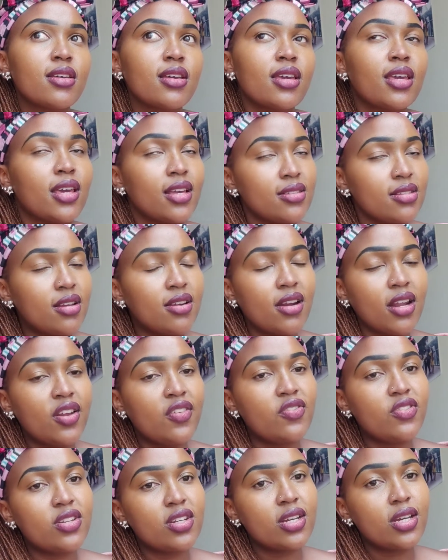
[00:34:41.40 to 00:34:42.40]
he has
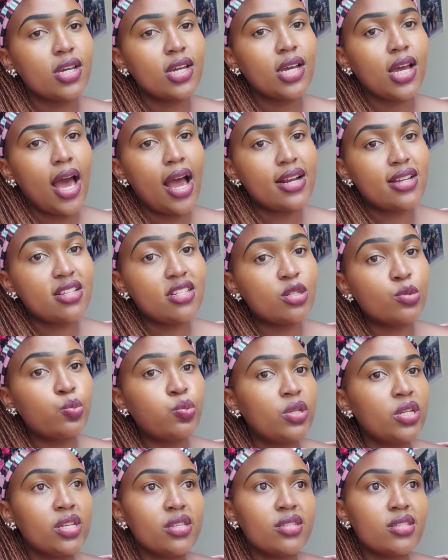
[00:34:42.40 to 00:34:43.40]
arrived at his
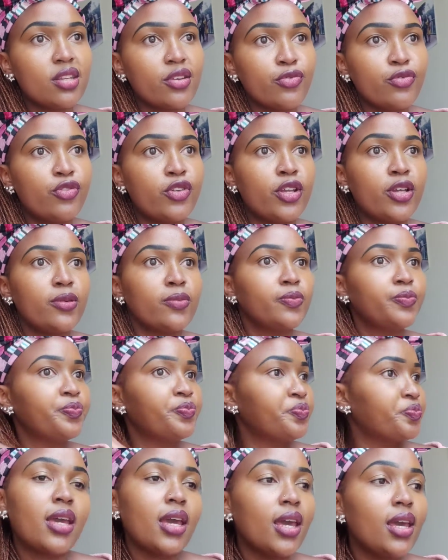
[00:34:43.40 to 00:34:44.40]
place safely.
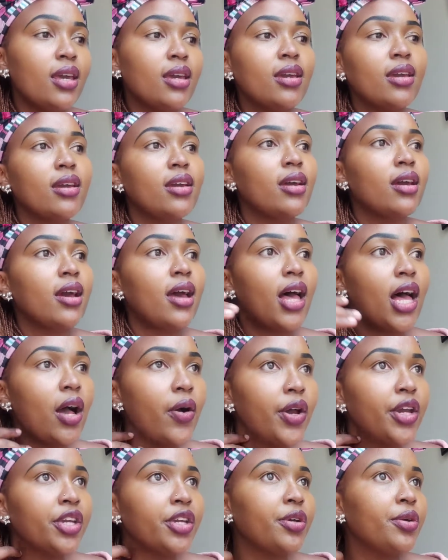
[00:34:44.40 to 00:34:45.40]
Hey,
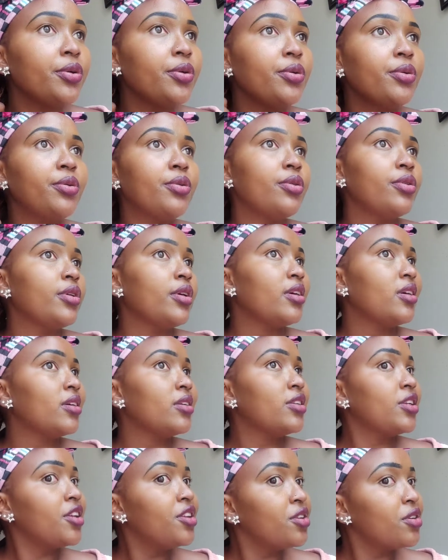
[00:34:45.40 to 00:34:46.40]
how are you?
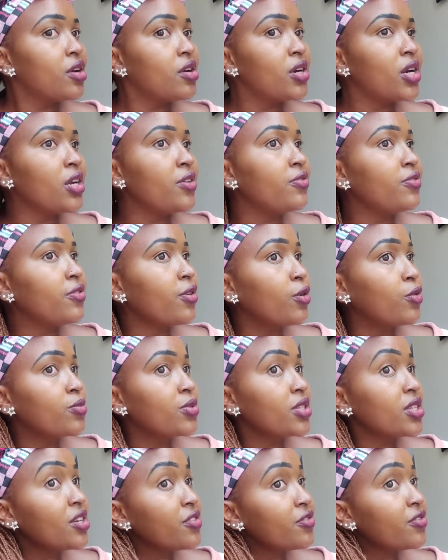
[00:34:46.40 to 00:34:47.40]
Did you arrive
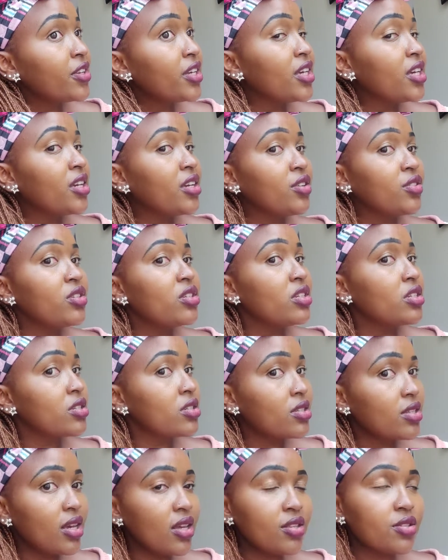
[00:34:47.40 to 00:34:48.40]
home safely? You
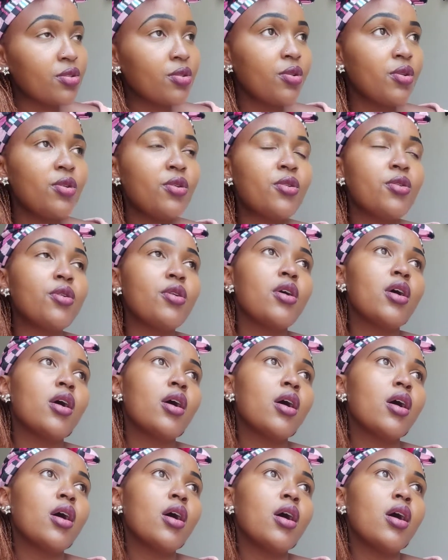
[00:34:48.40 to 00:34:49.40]
didn't say so.
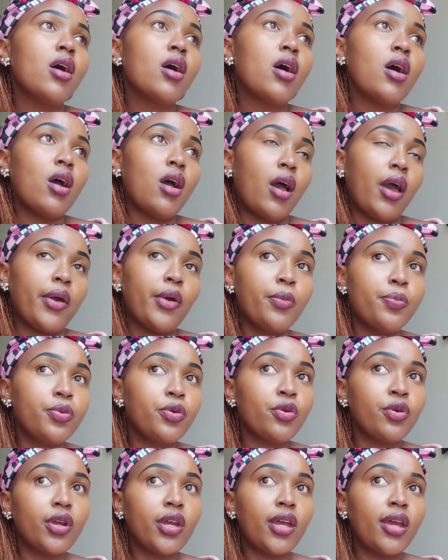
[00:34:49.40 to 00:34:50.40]
I hope
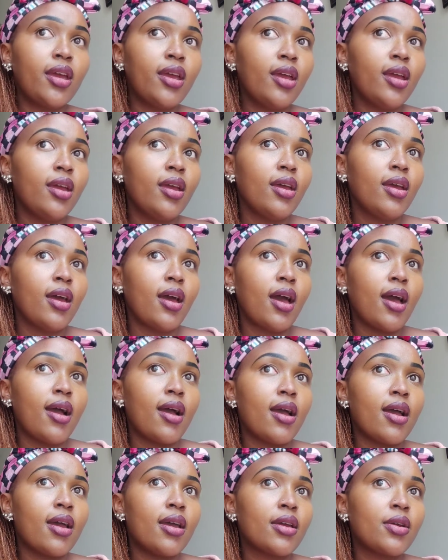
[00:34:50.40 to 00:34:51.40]
you're okay.
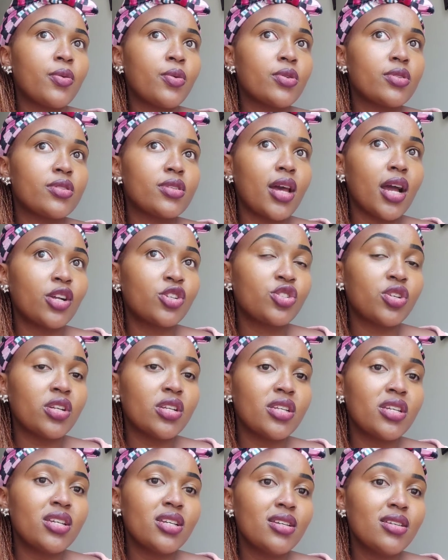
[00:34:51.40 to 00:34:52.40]
I
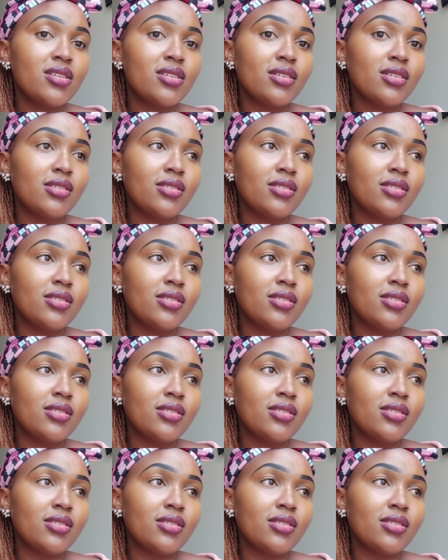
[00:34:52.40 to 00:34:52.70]
wanted